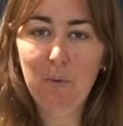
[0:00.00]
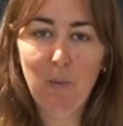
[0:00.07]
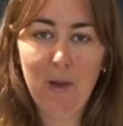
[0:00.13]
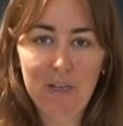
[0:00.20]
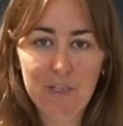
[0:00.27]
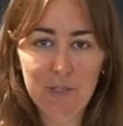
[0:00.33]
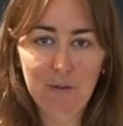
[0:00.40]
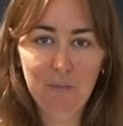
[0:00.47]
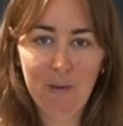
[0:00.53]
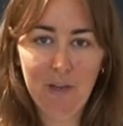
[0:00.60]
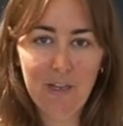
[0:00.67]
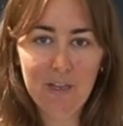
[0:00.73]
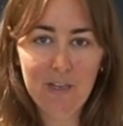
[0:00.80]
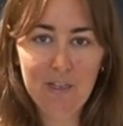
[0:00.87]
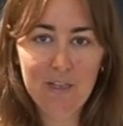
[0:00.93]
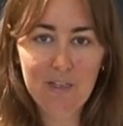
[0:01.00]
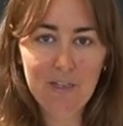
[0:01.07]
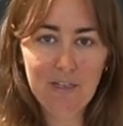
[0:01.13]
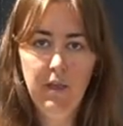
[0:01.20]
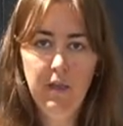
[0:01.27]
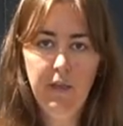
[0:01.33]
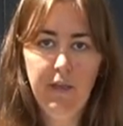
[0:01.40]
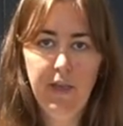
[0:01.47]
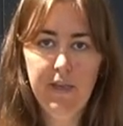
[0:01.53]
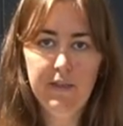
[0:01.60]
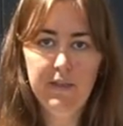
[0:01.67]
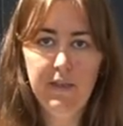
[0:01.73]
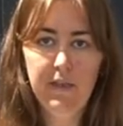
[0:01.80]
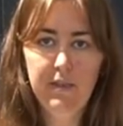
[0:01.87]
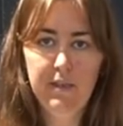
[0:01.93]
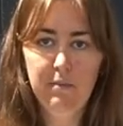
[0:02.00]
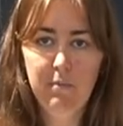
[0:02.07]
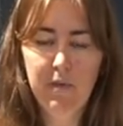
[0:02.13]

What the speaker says: be way too big. Okay, so these are the